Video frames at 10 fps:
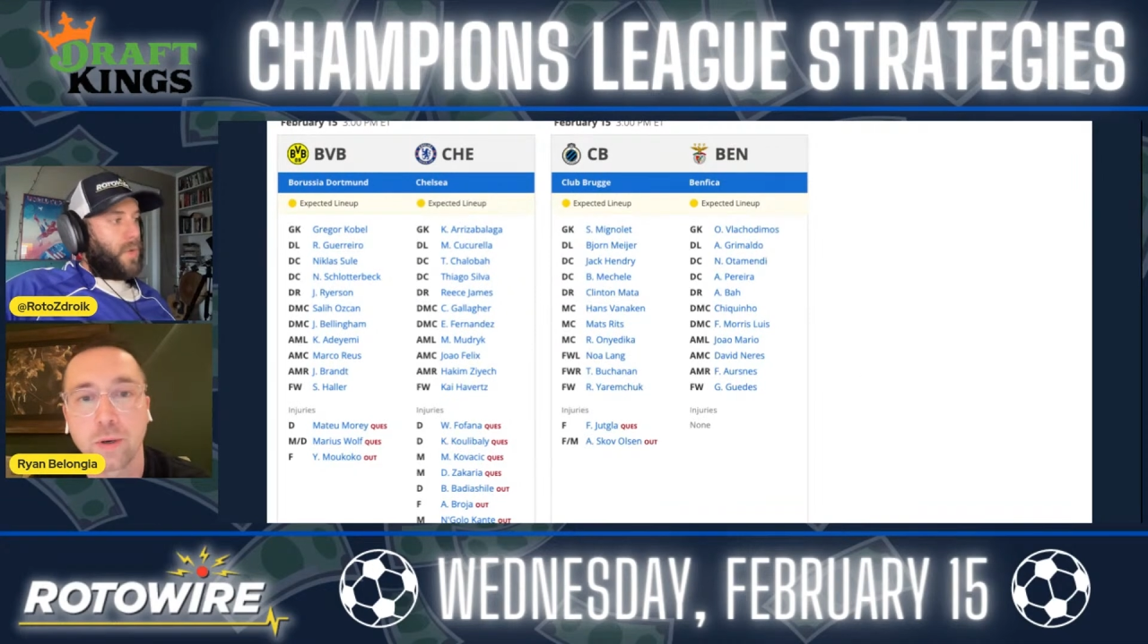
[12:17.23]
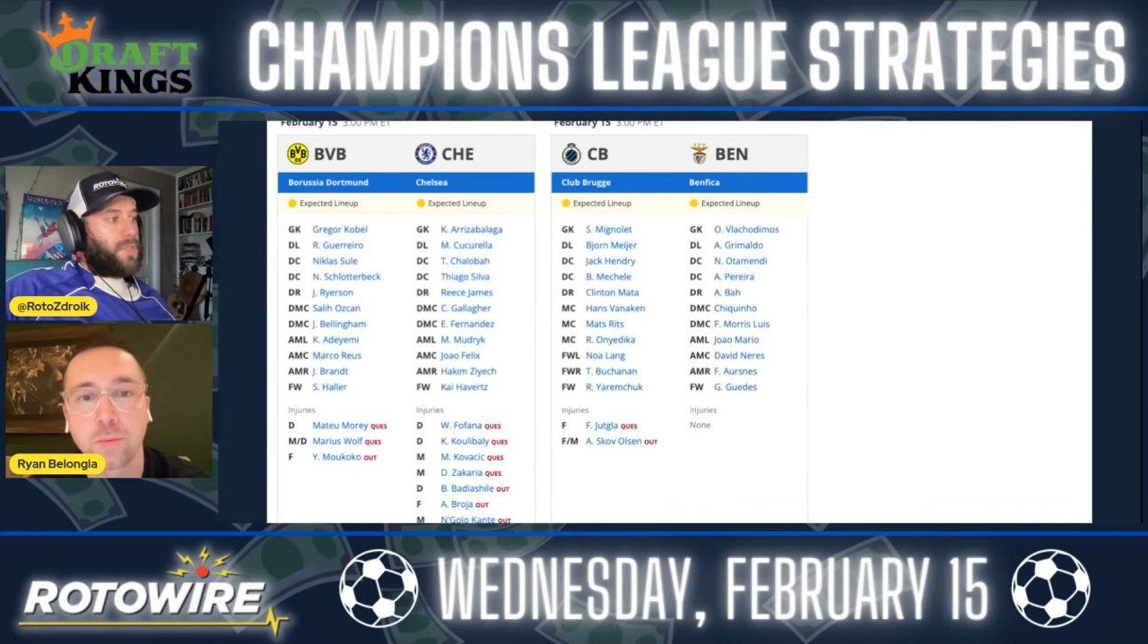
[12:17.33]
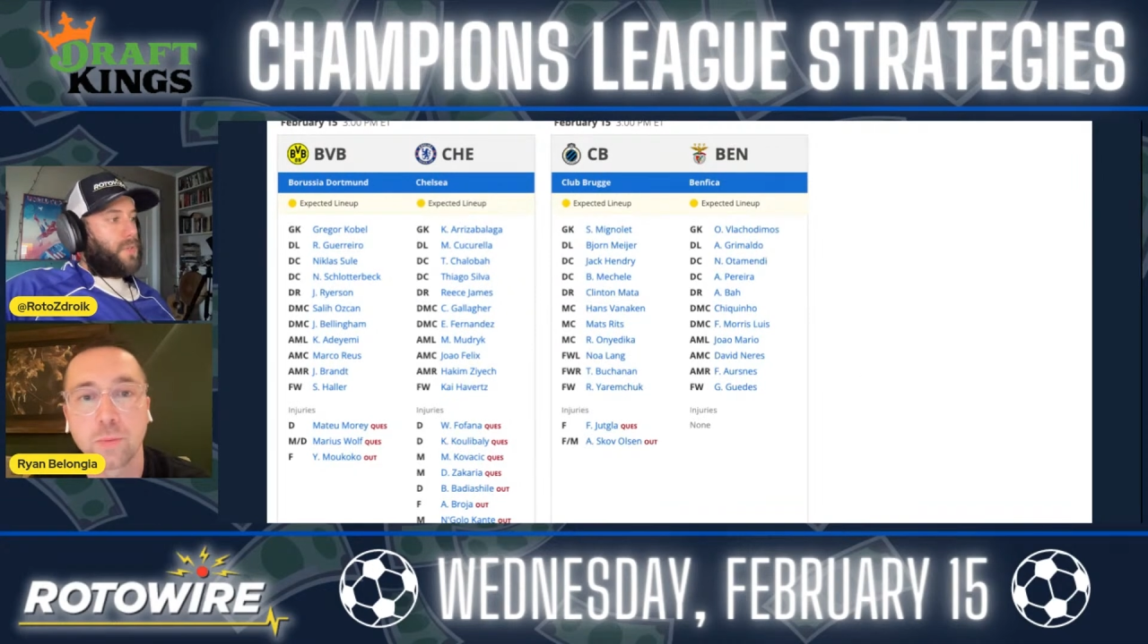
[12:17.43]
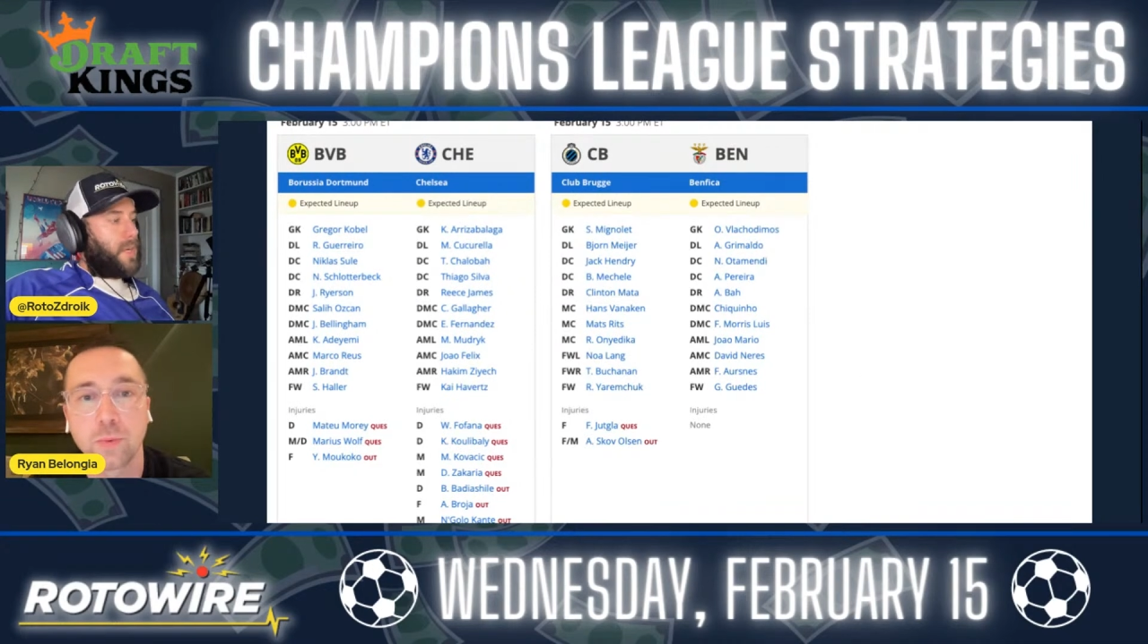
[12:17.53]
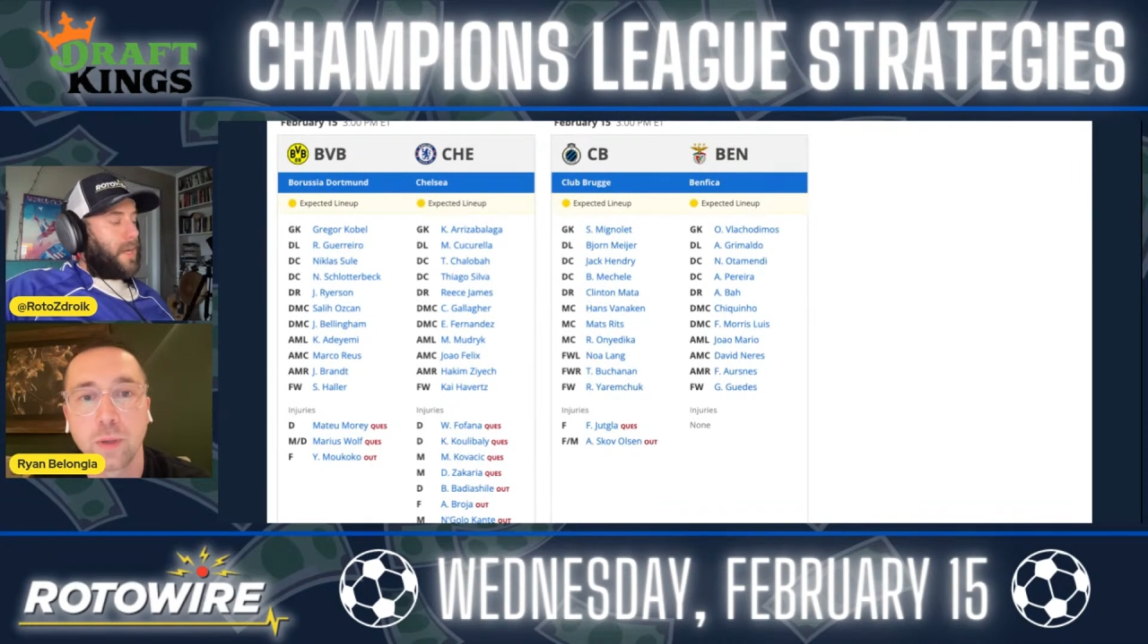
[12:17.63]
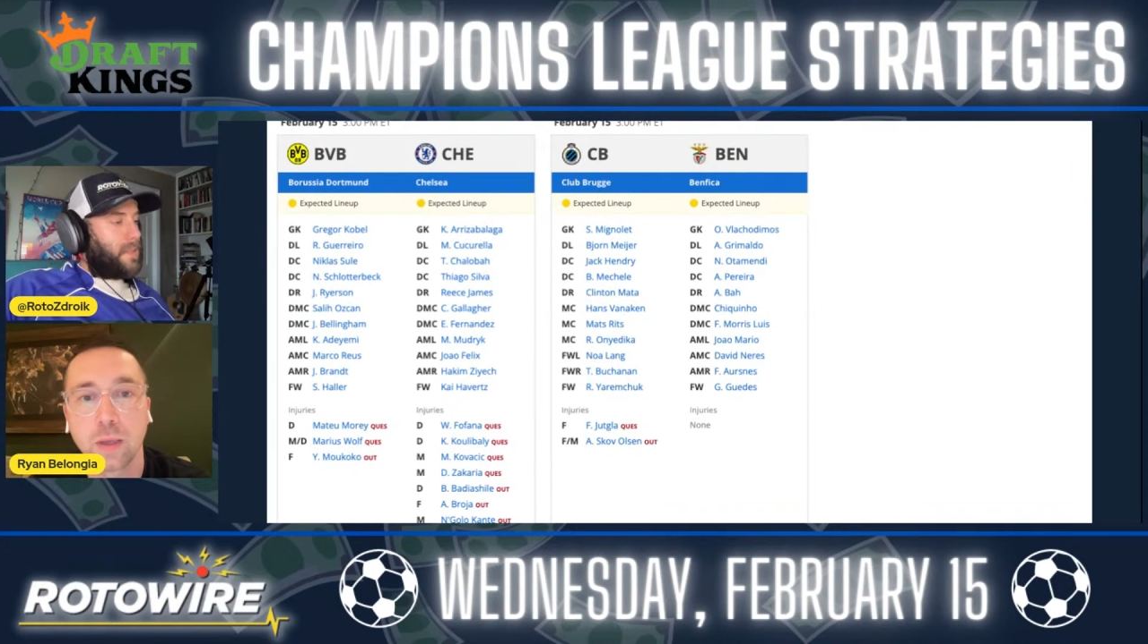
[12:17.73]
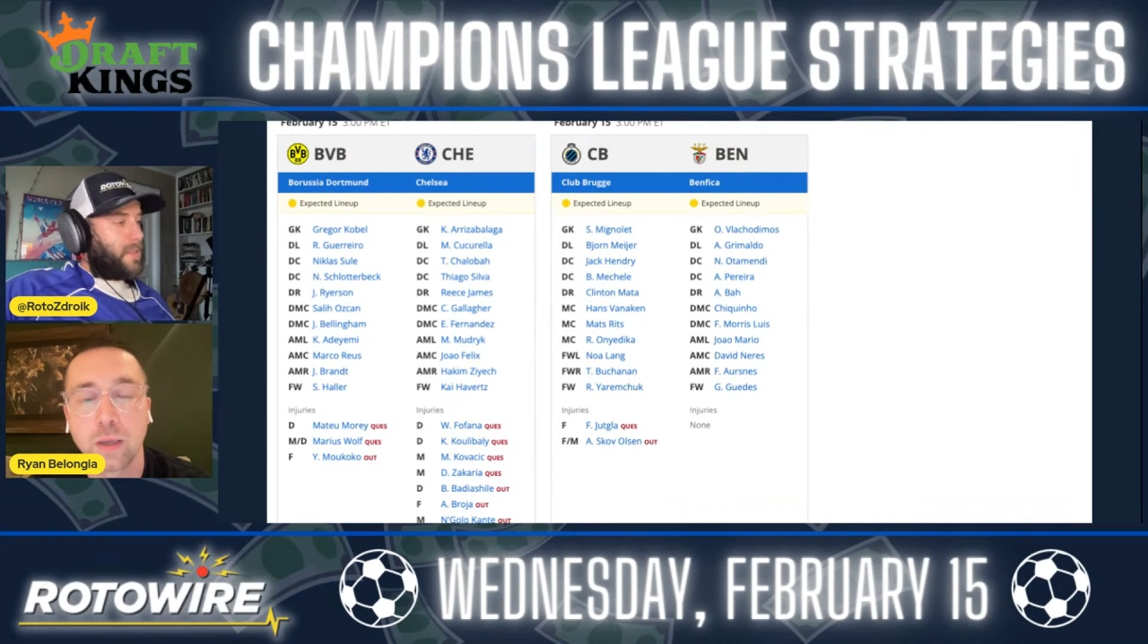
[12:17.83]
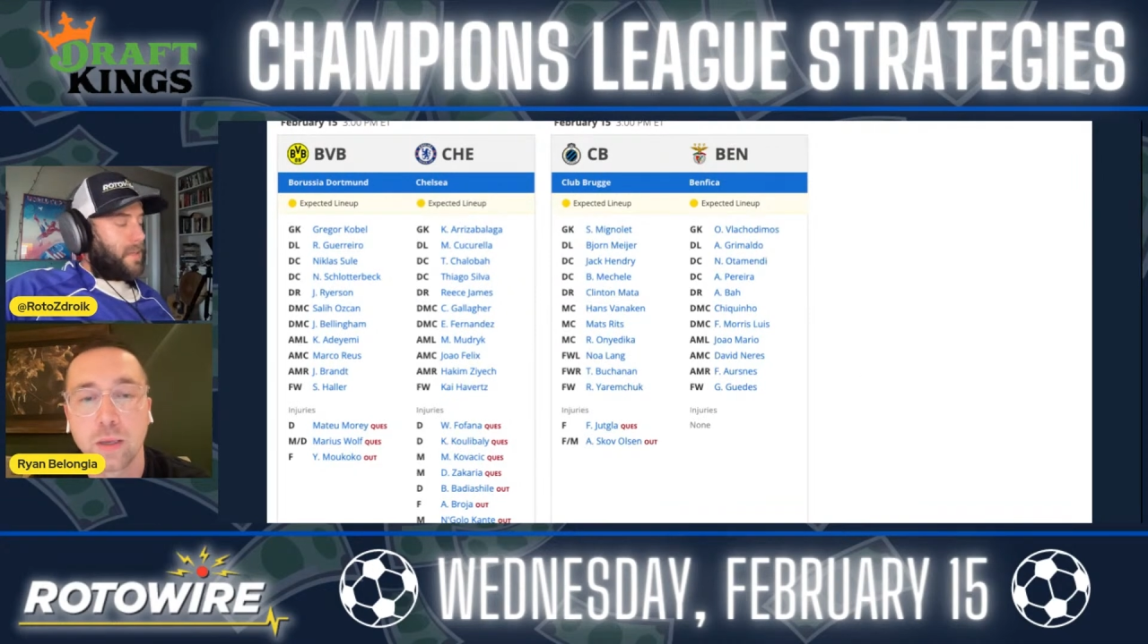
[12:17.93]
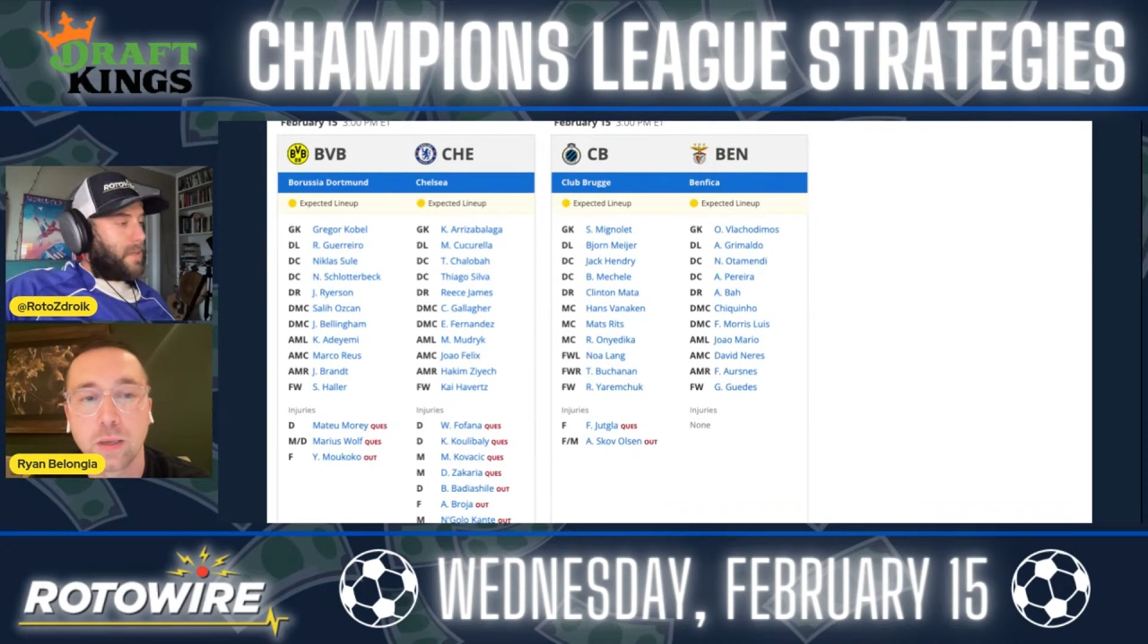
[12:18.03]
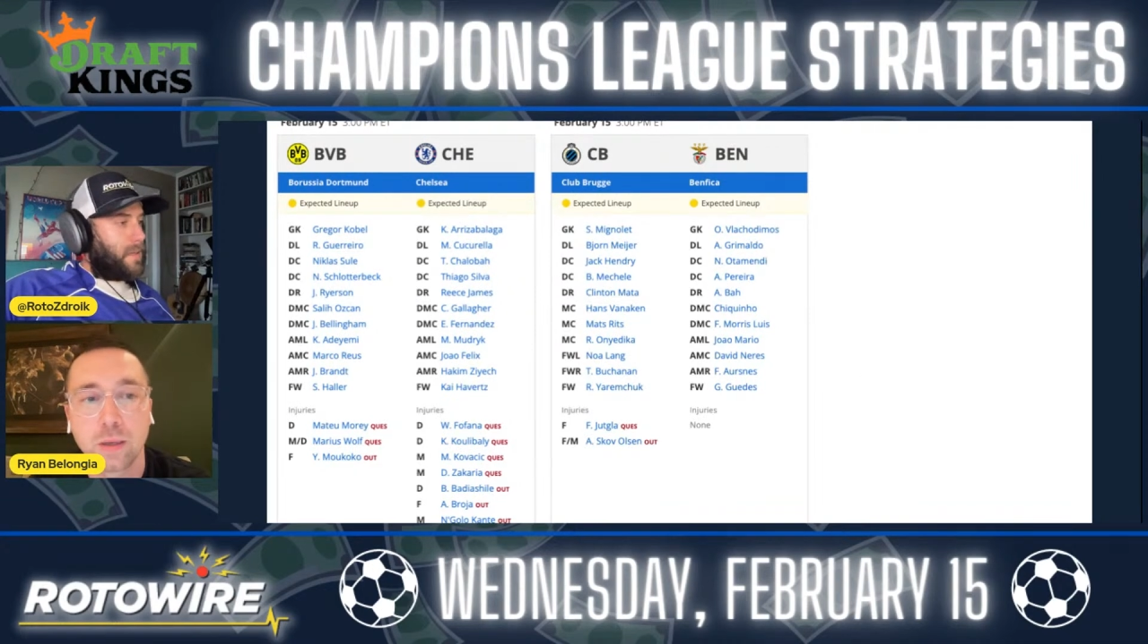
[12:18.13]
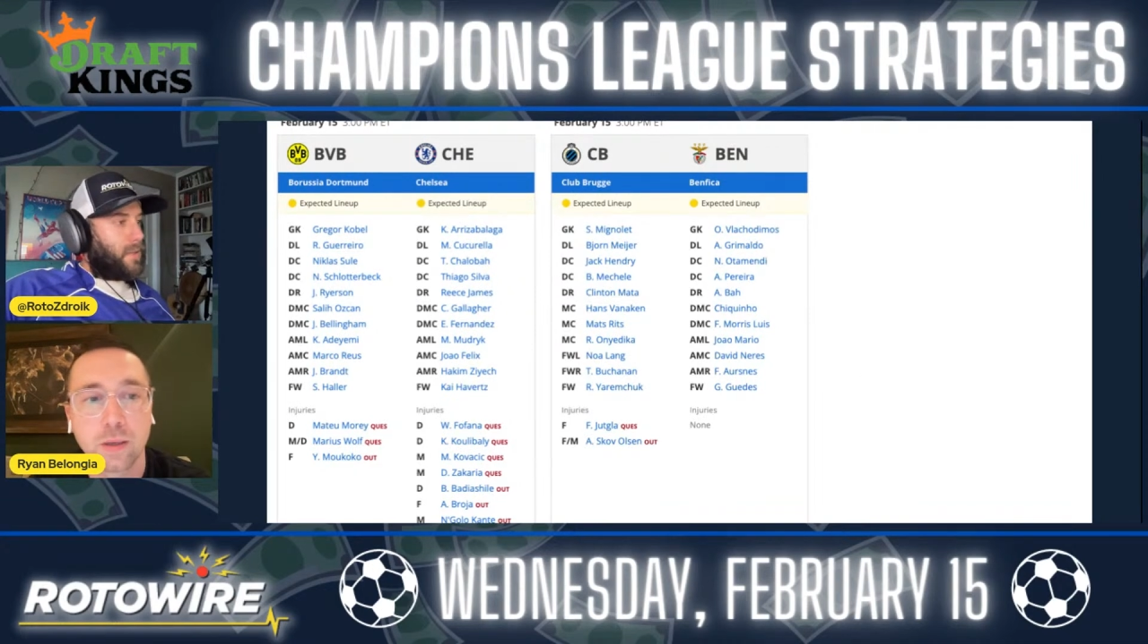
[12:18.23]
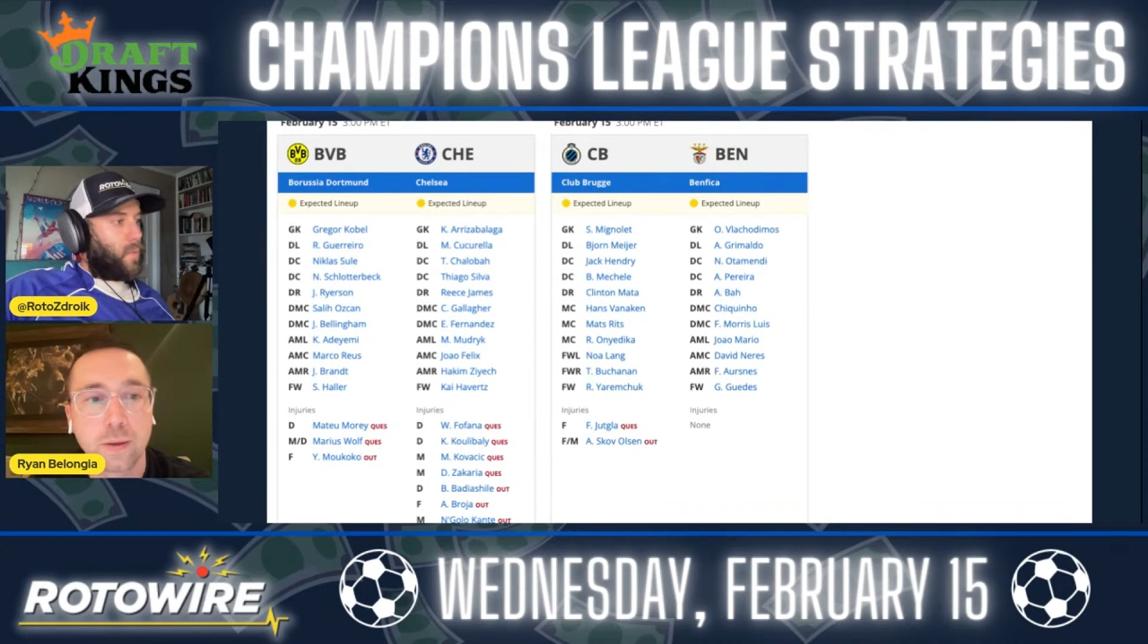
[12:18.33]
We also got the